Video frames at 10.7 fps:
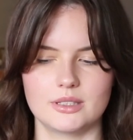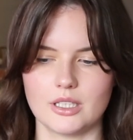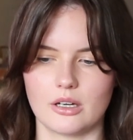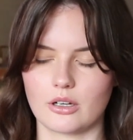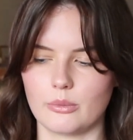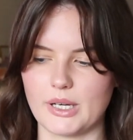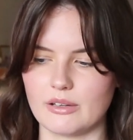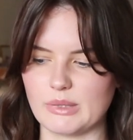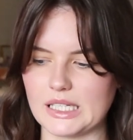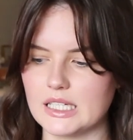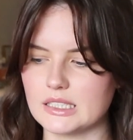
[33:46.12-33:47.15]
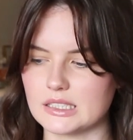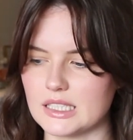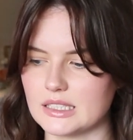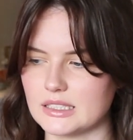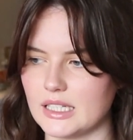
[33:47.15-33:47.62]
yarn coming out of my ears
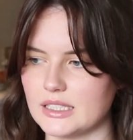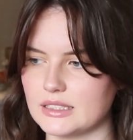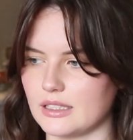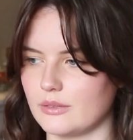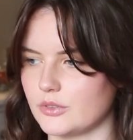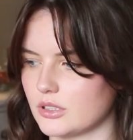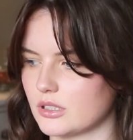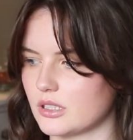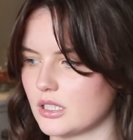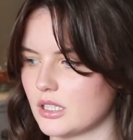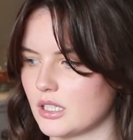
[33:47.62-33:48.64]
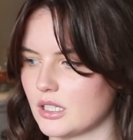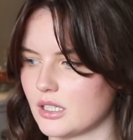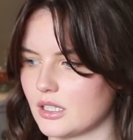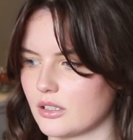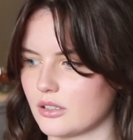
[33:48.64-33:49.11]
these days. I've just
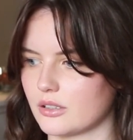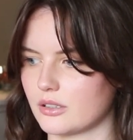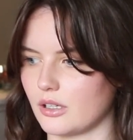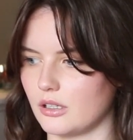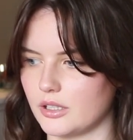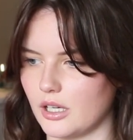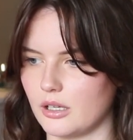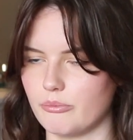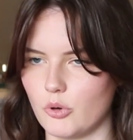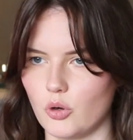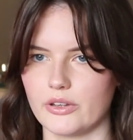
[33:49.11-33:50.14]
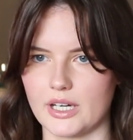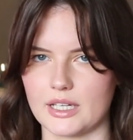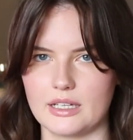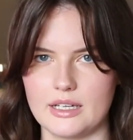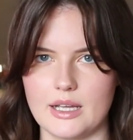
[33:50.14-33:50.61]
got yarn more than
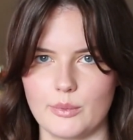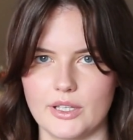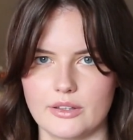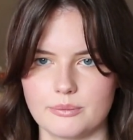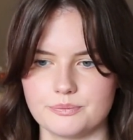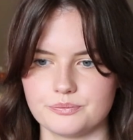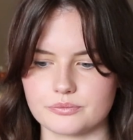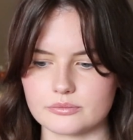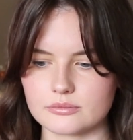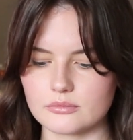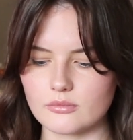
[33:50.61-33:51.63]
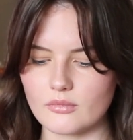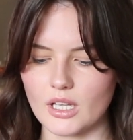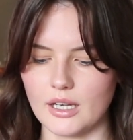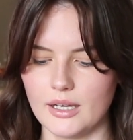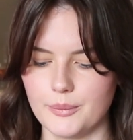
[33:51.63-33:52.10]
I can knit with.
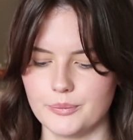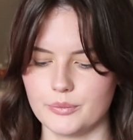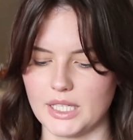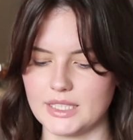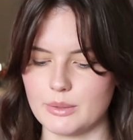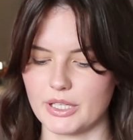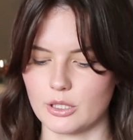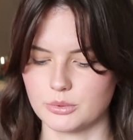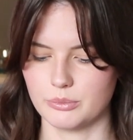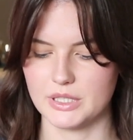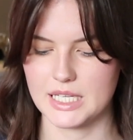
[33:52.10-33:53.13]
But I did pick up some